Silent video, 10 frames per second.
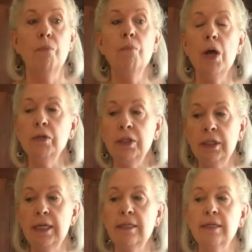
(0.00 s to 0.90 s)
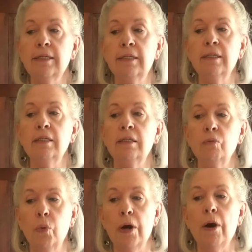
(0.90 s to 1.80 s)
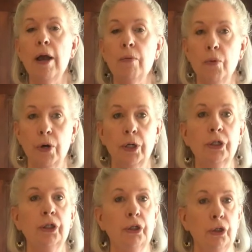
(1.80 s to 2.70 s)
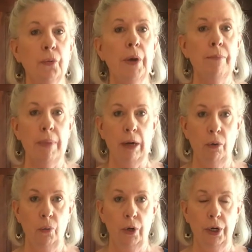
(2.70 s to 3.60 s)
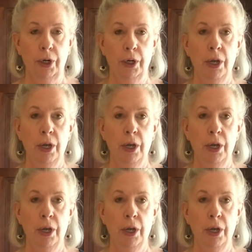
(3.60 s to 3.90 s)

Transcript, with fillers: Mostly, this is where I work to do my metal work,